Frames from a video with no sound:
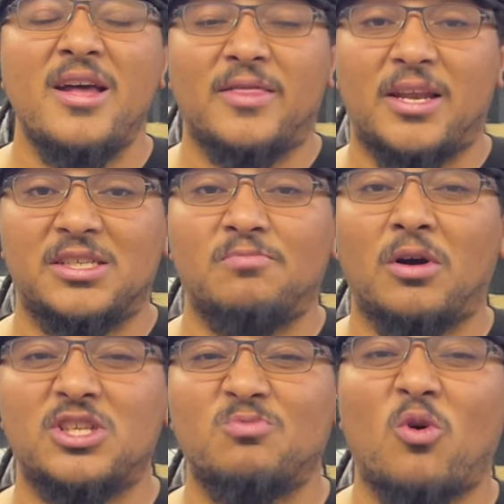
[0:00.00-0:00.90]
that is
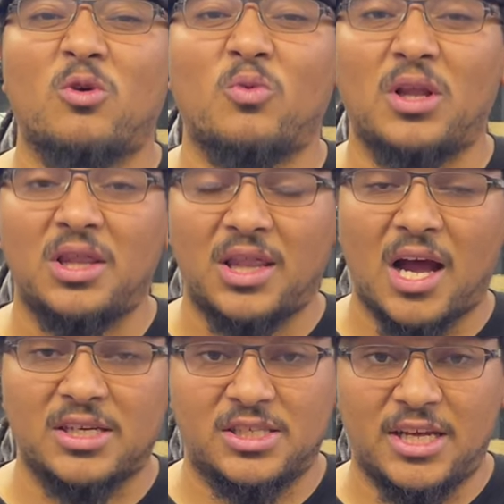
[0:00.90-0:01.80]
much more
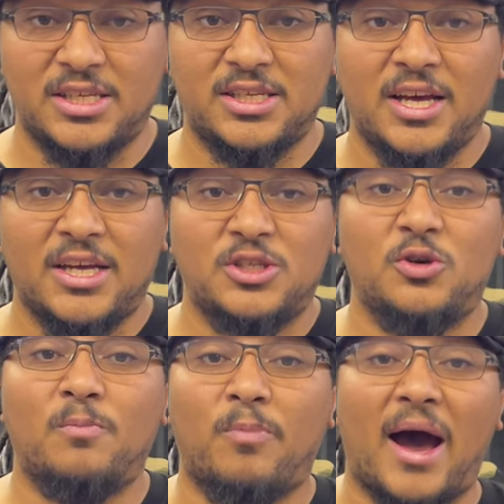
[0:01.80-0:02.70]
reluctant
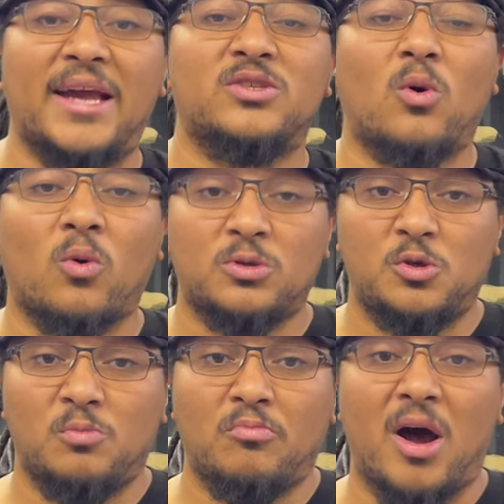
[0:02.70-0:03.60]
to bite or
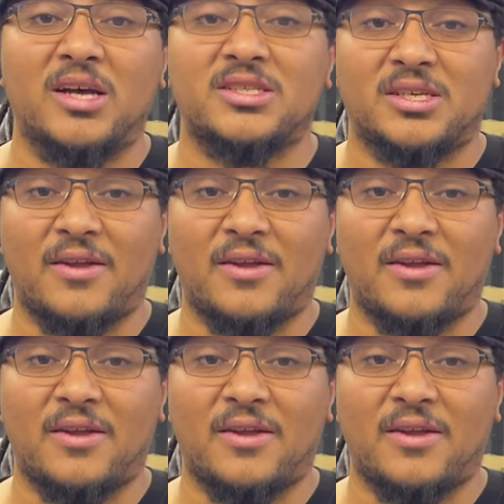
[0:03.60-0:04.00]
to musk.